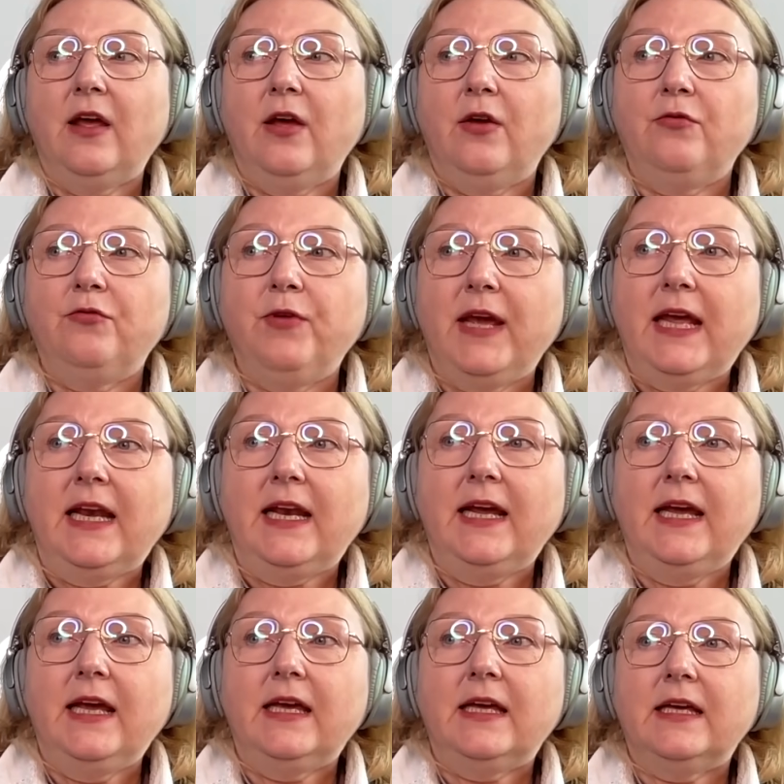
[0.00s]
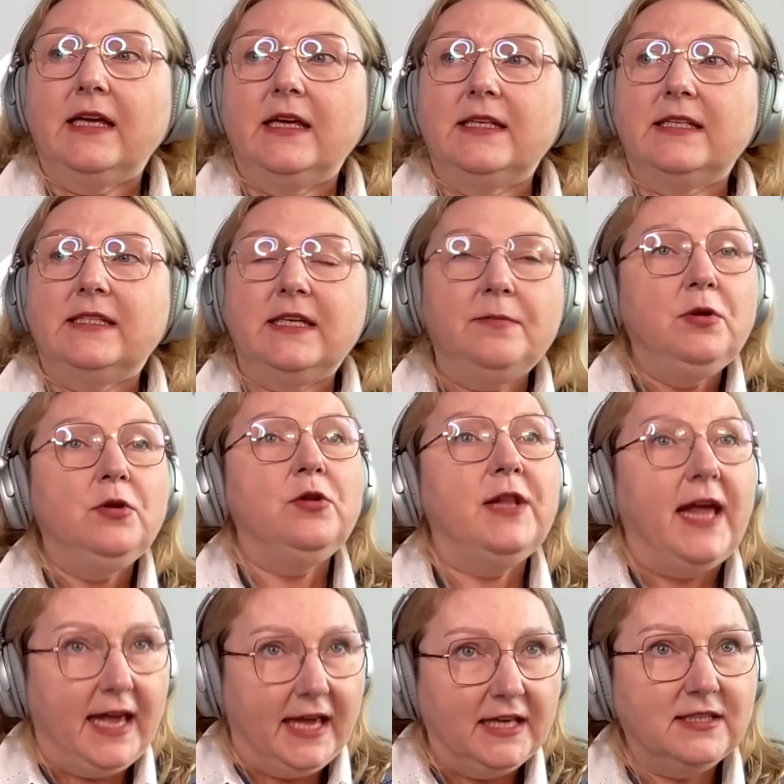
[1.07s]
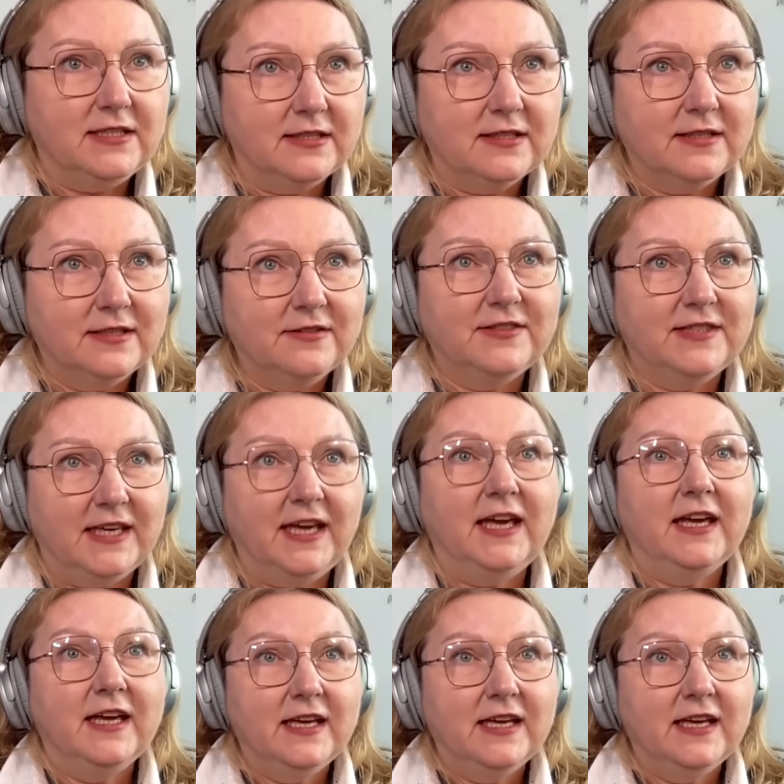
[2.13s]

really simulate the